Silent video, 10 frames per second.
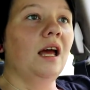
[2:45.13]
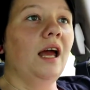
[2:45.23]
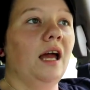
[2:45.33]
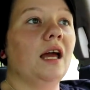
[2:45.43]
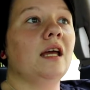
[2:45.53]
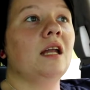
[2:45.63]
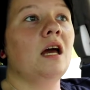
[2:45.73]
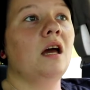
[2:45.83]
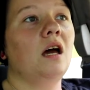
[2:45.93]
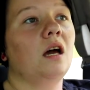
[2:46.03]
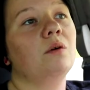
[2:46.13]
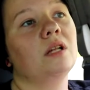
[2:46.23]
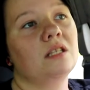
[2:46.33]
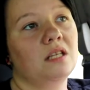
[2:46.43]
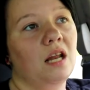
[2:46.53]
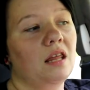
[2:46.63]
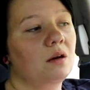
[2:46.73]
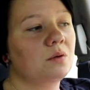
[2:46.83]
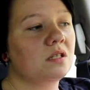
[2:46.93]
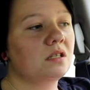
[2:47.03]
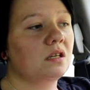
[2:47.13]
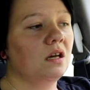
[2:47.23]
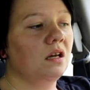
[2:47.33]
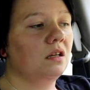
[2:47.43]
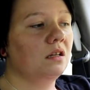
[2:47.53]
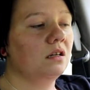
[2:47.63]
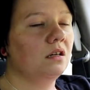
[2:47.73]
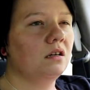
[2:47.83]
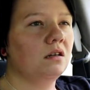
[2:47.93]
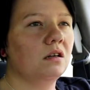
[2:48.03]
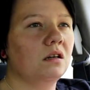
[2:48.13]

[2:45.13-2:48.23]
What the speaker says: And I realized today that was a